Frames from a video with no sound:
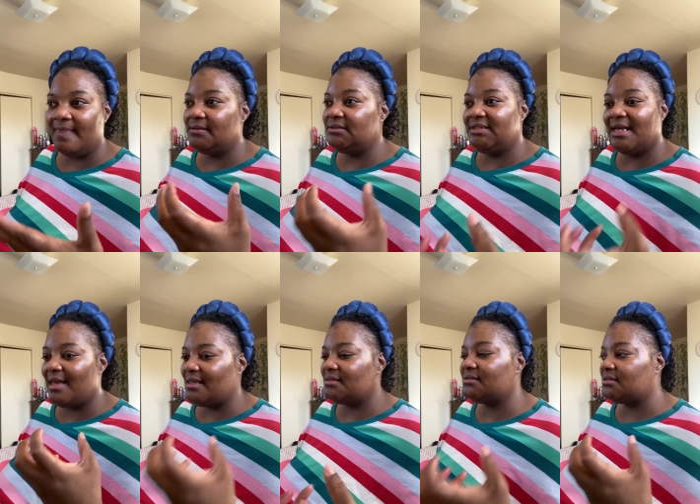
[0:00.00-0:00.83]

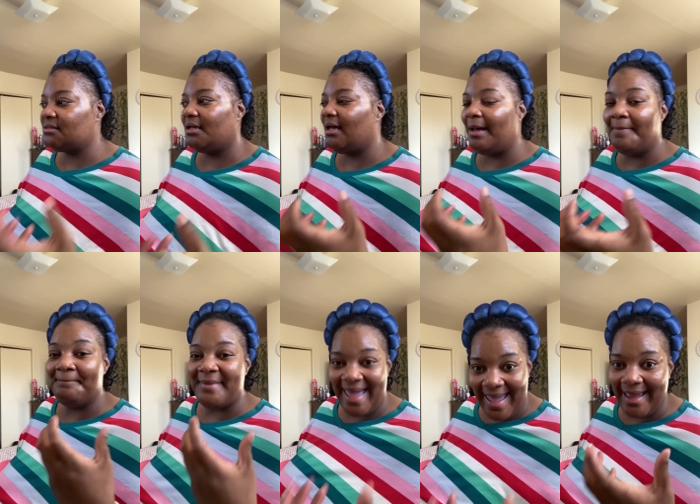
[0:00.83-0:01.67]
just a
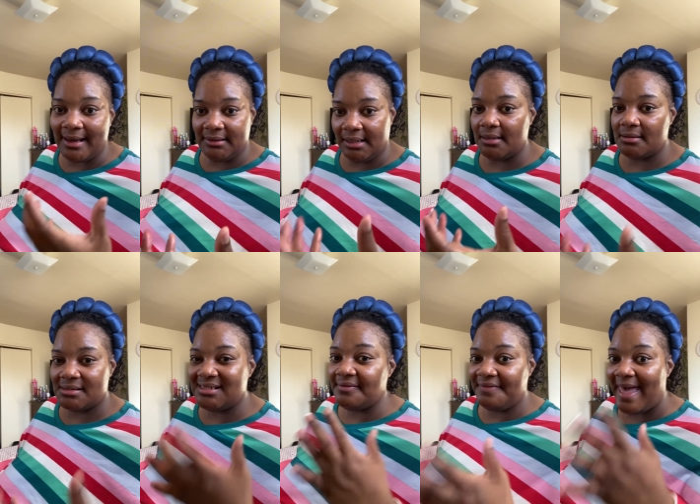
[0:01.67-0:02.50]
magnet
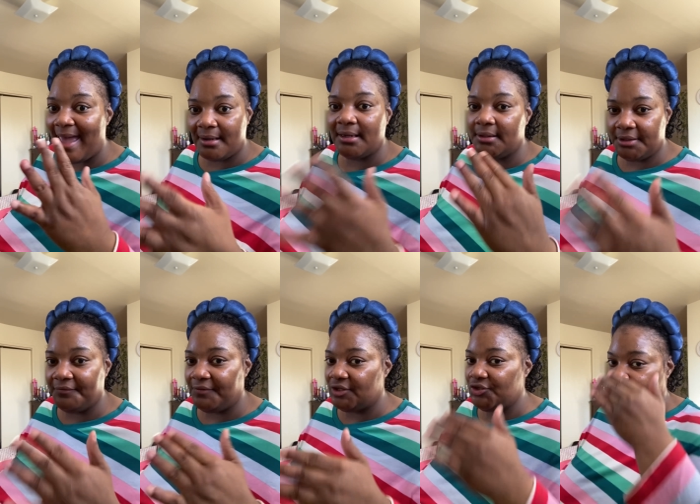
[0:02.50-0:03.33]
to that
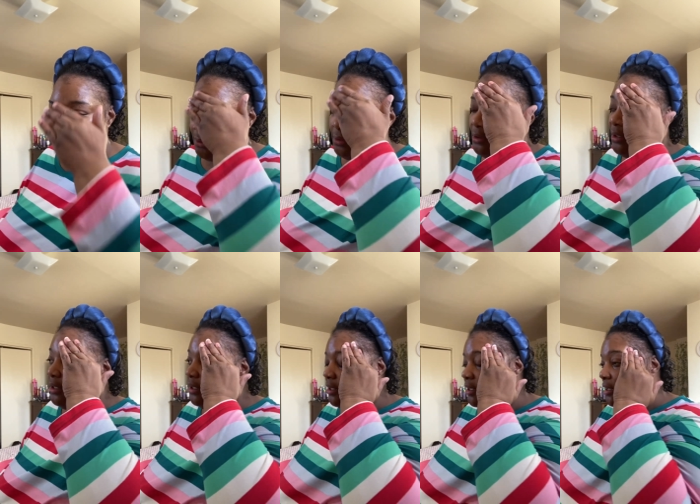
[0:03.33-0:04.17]
individual.
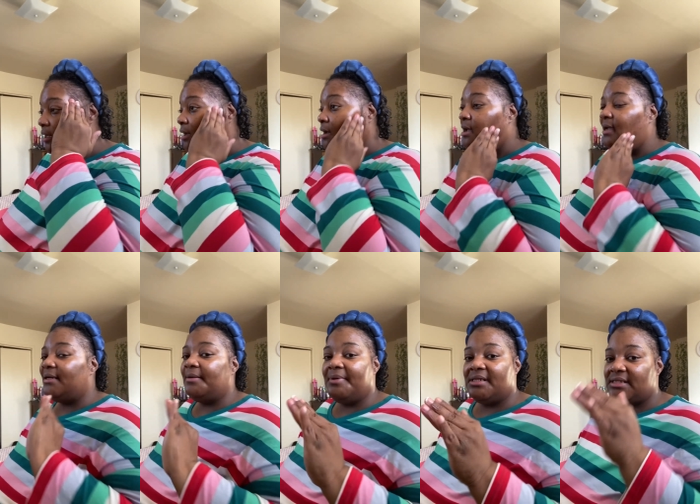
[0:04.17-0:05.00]
It
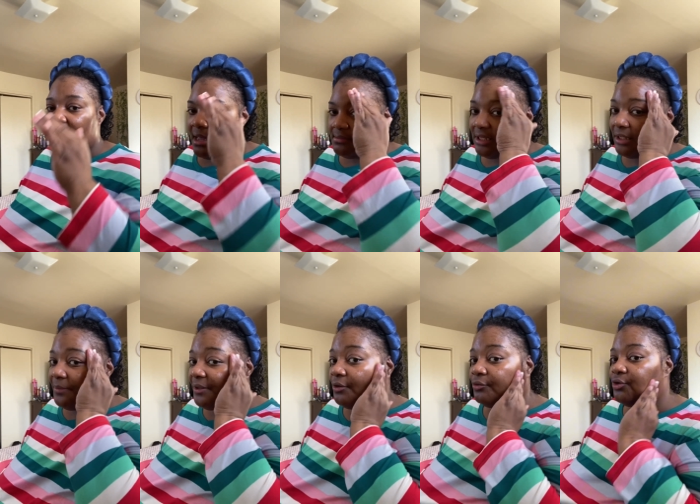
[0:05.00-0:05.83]
had been times I'd have
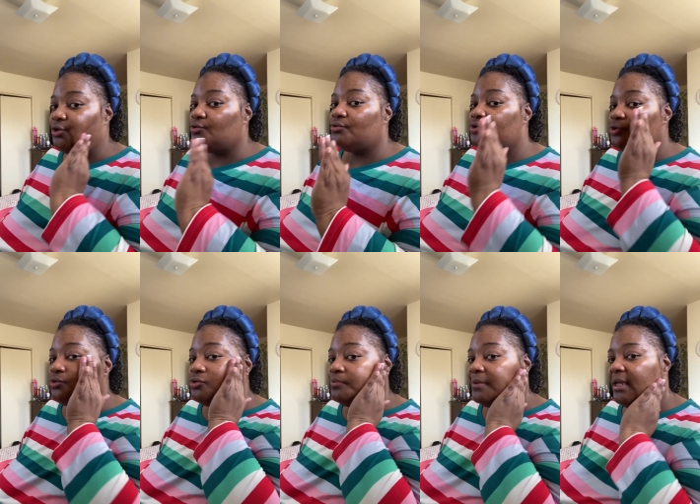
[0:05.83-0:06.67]
been on a
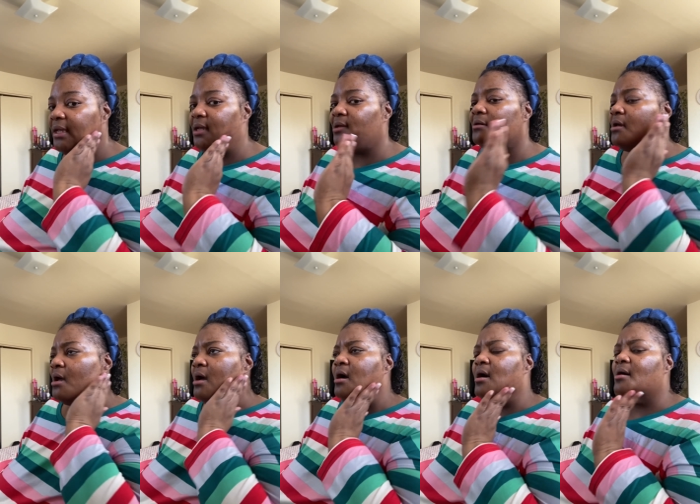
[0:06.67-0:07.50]
YouTube and
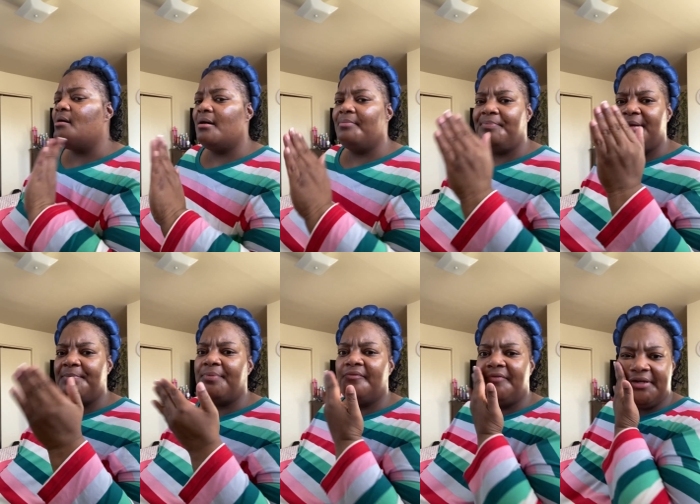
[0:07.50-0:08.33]
uh
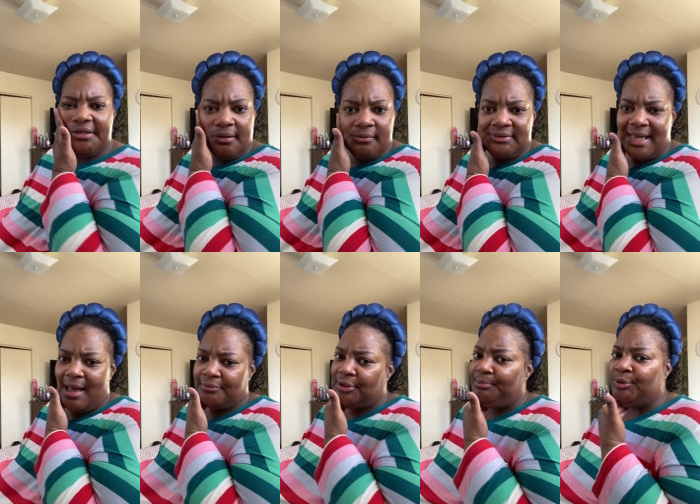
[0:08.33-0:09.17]
people videos
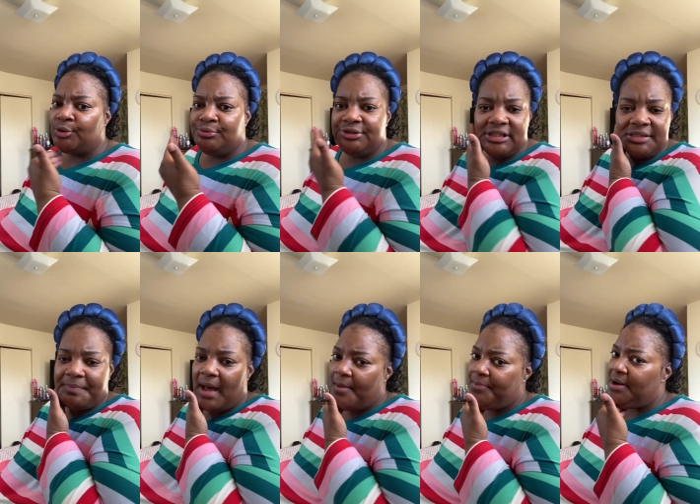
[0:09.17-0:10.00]
out the blue would just
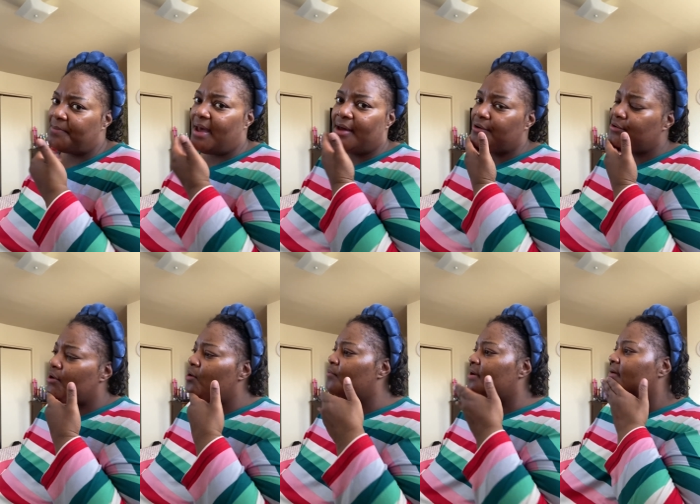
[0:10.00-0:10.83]
pop up out of
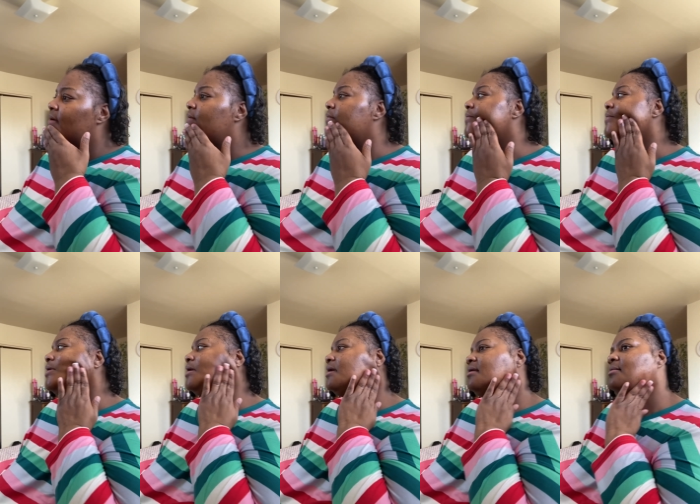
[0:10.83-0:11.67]
nowhere.
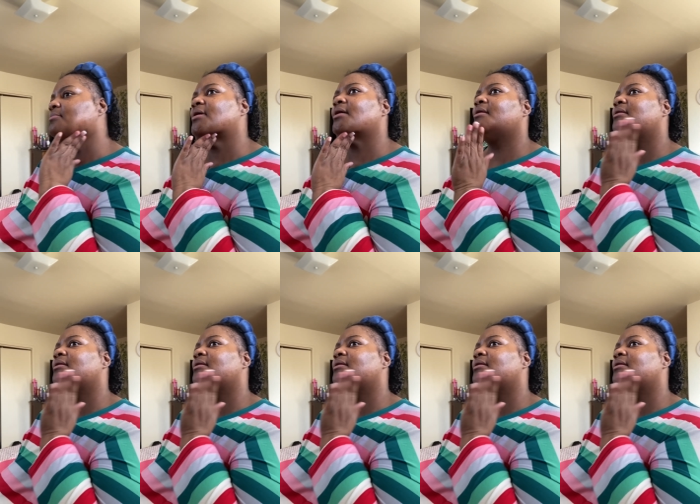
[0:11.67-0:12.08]
And I'm like,